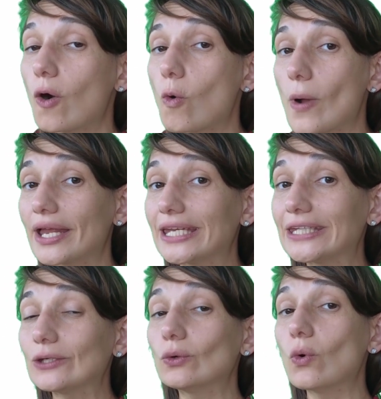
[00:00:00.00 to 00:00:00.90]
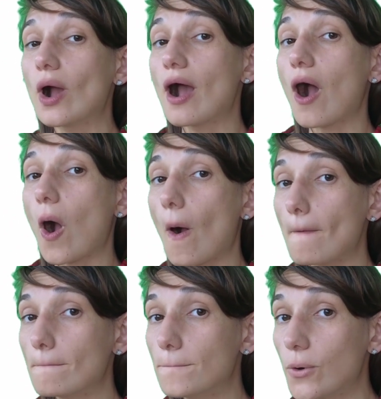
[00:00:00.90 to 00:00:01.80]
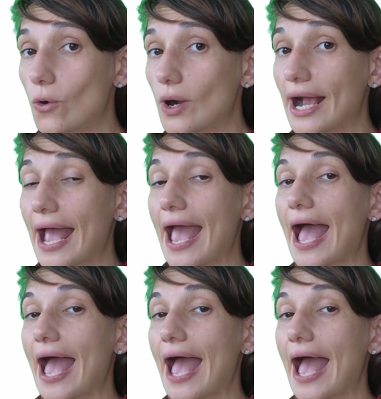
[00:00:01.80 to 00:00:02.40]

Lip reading: When you book